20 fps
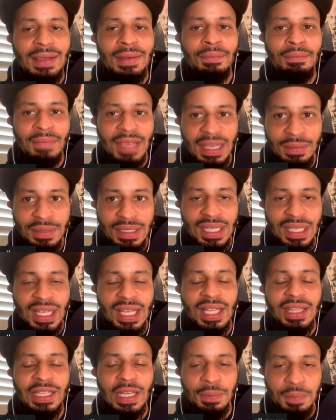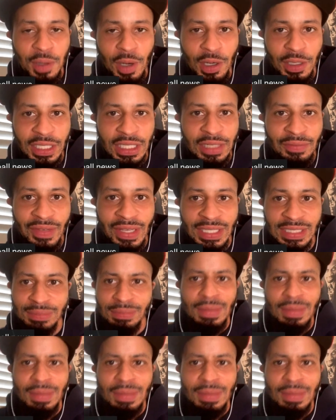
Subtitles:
maybe they're partying in Vegas.